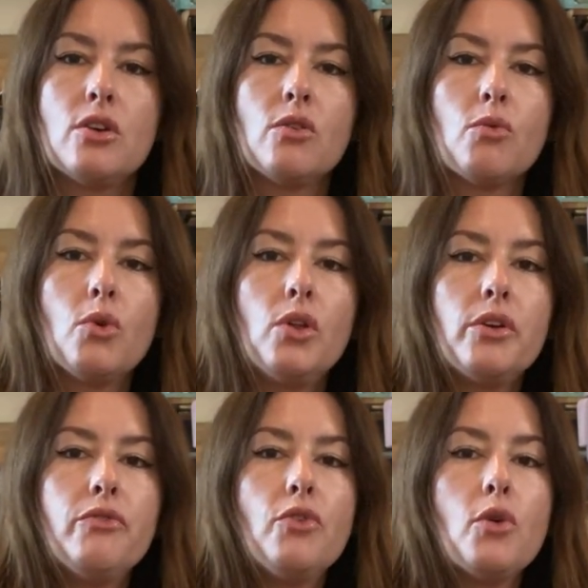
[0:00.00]
Roll
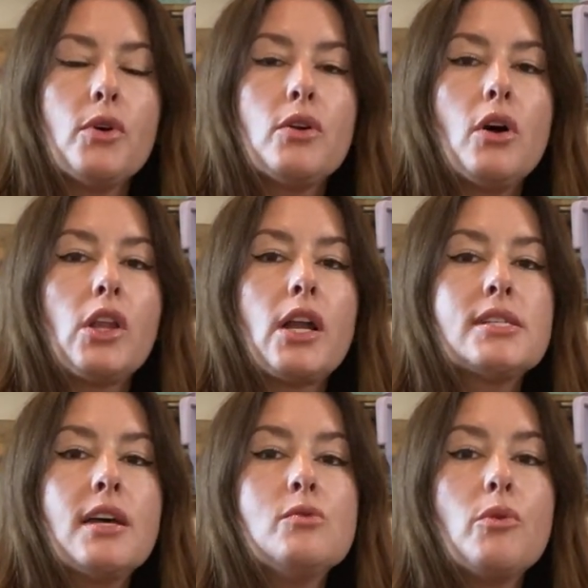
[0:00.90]
it forward. A lot of
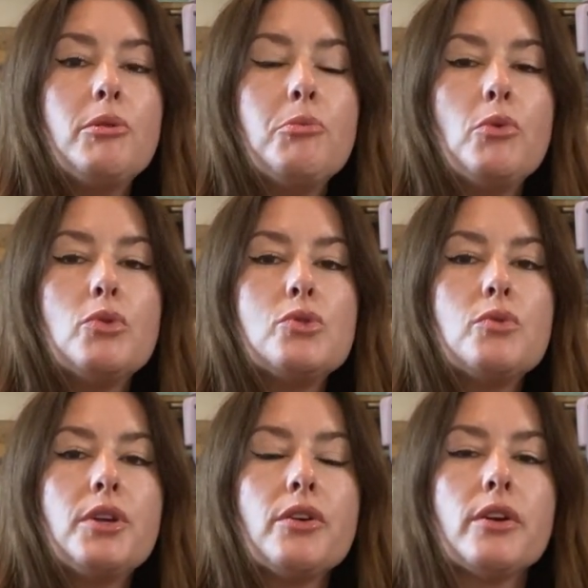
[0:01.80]
times what people will do
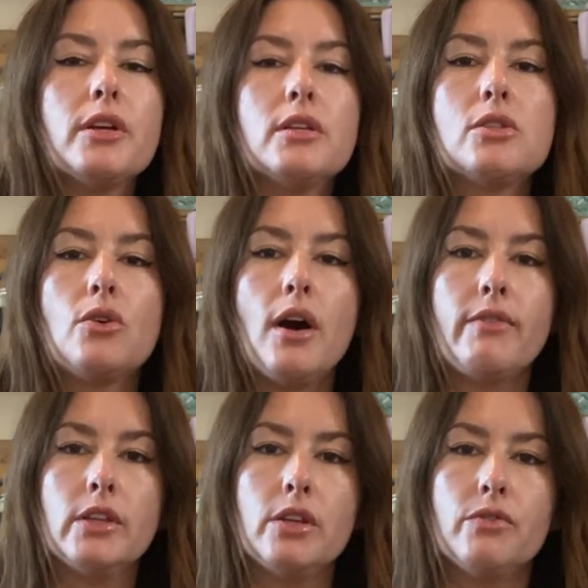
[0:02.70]
here is they'll have
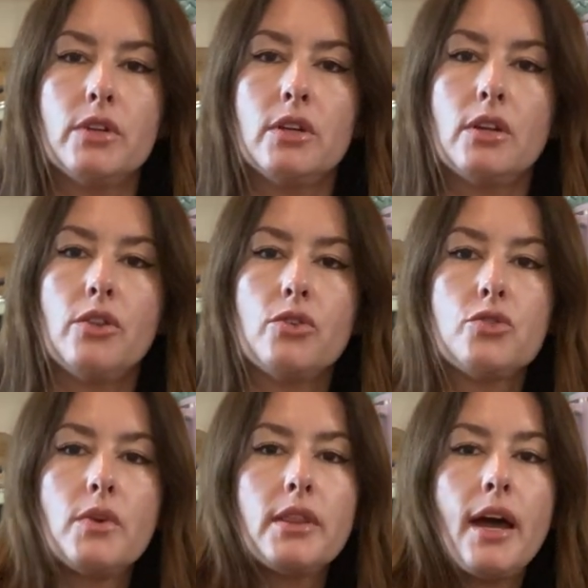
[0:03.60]
it lifted and they're
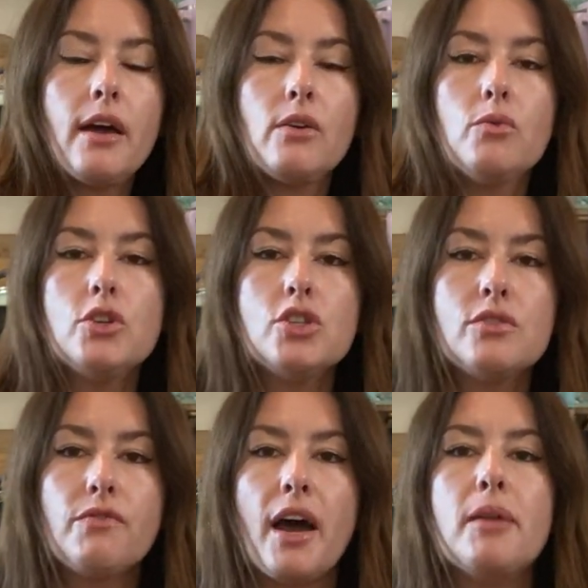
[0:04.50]
doing that, which is
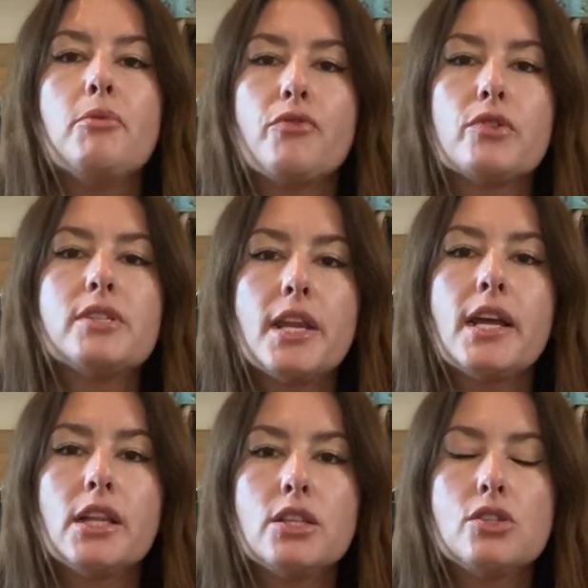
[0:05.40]
fine. But for today,
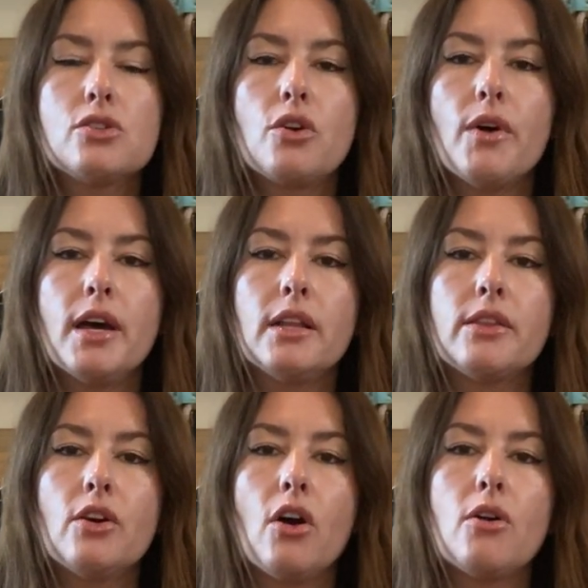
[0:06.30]
let's go ahead,
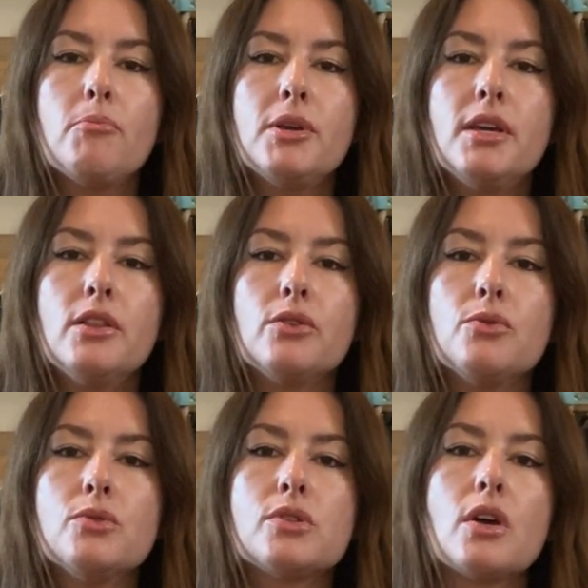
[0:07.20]
let the arm be
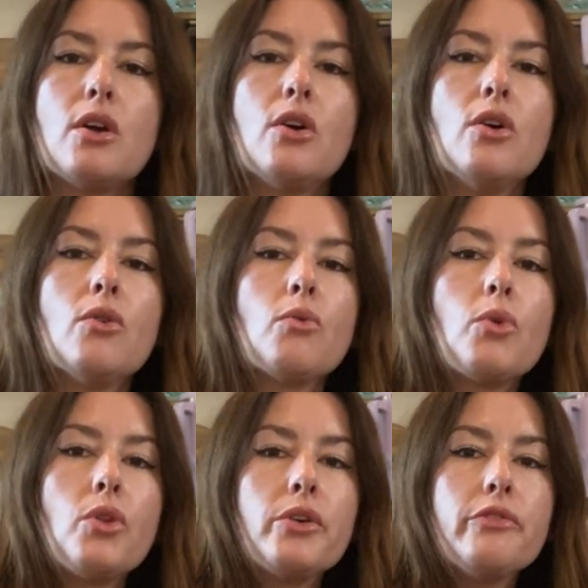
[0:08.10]
loose.
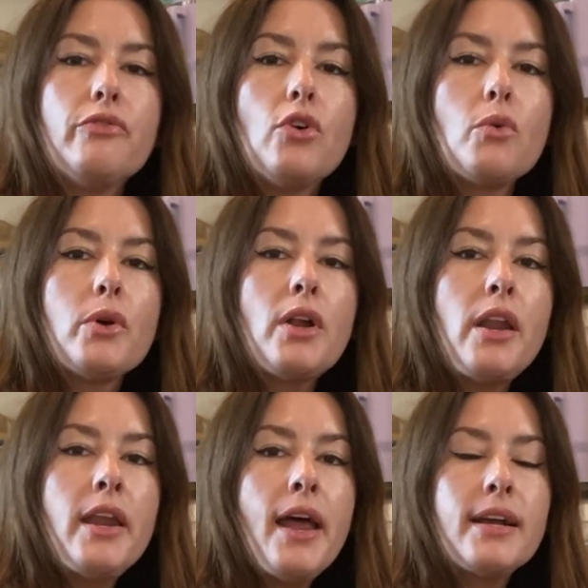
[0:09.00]
Roll it forward on
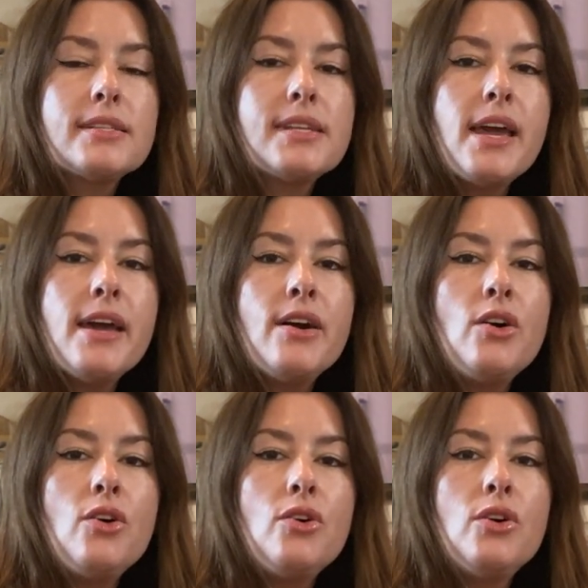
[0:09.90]
an
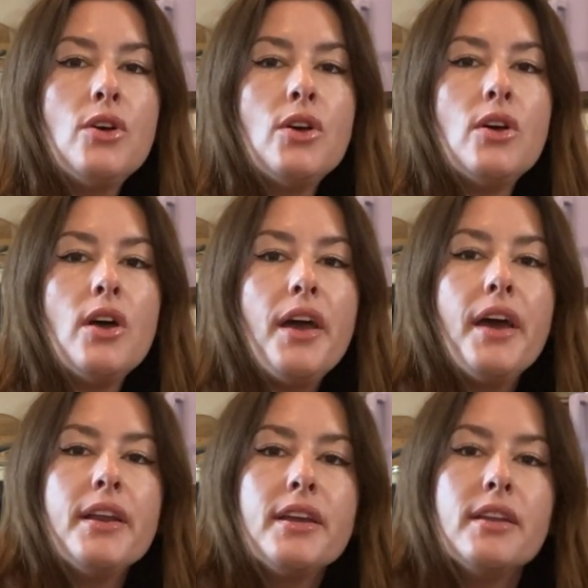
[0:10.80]
exhale,
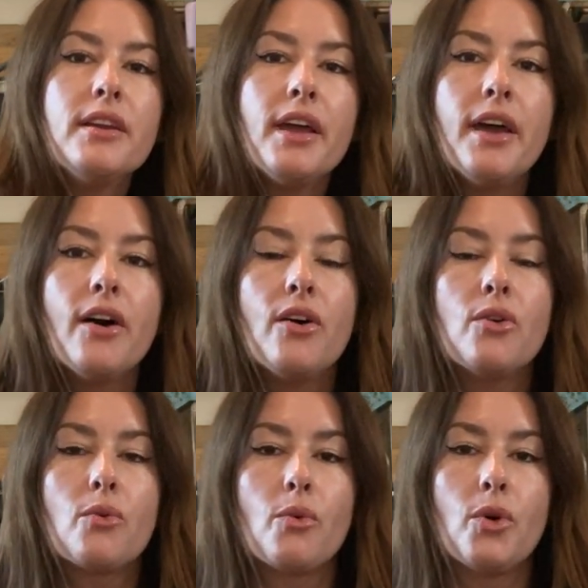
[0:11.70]
and
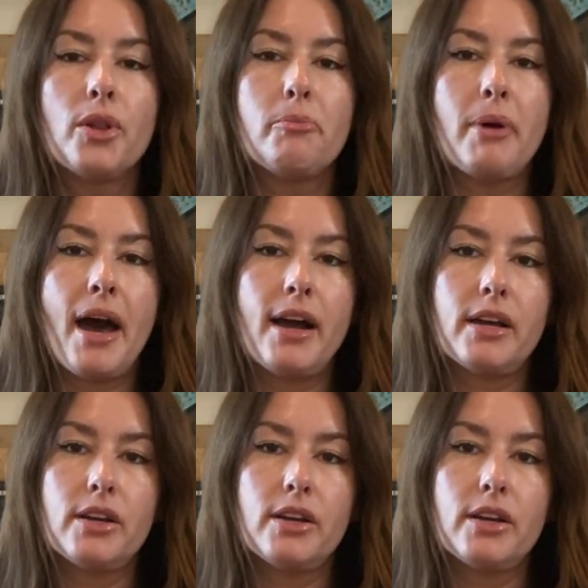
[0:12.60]
inhale, roll it back.